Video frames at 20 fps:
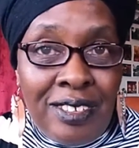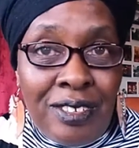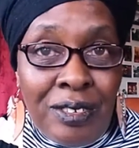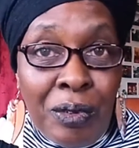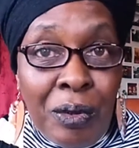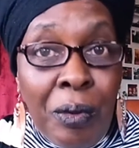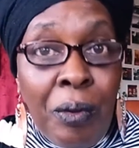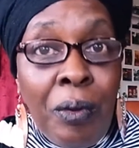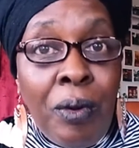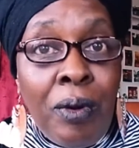
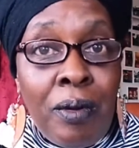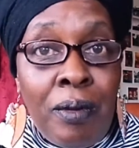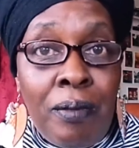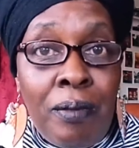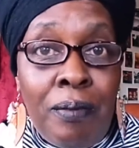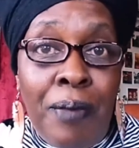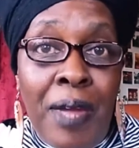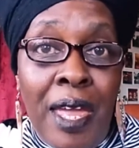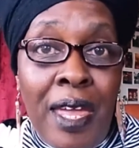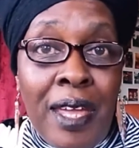to
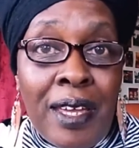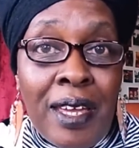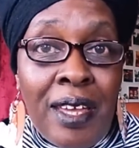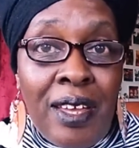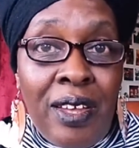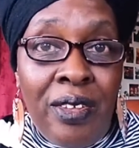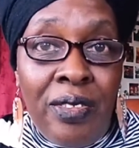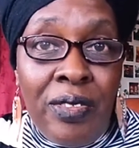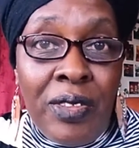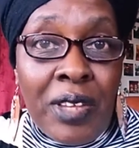bake
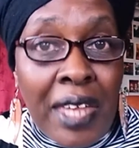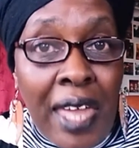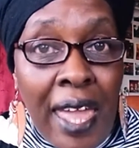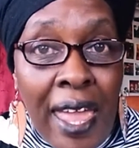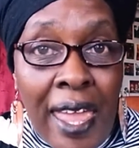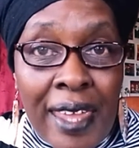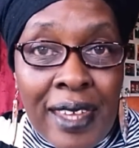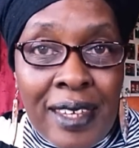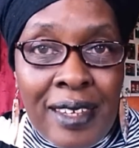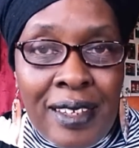the
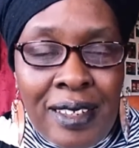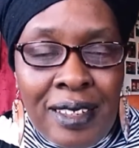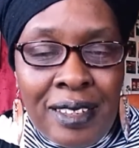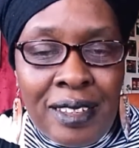cake